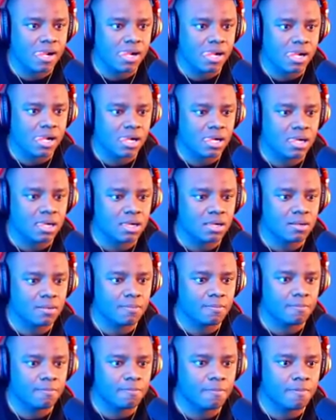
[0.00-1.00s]

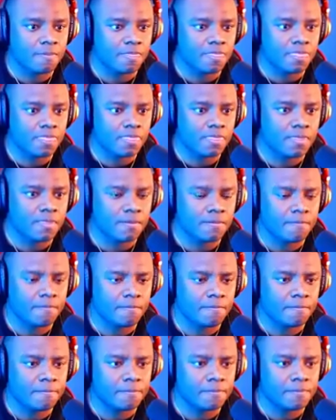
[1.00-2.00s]

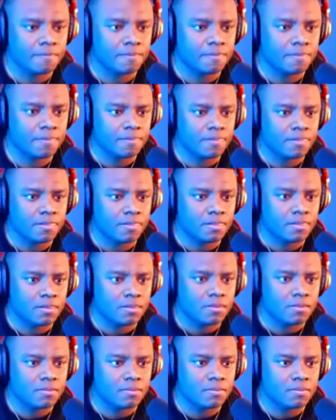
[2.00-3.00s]

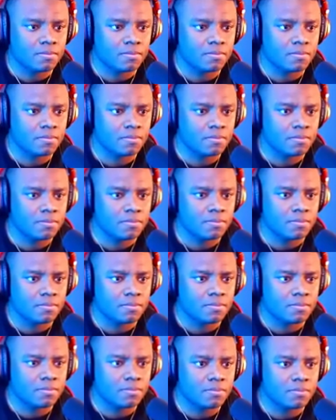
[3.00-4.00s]

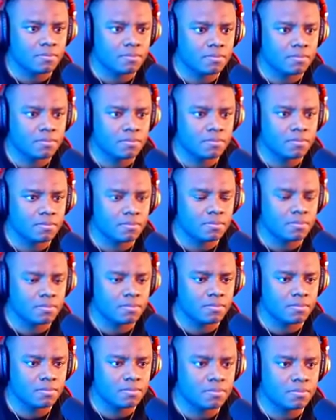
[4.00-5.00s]

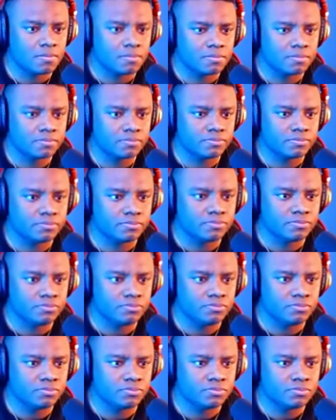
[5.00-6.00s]

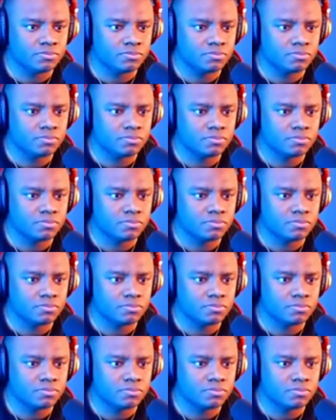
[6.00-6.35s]
(no one is talking)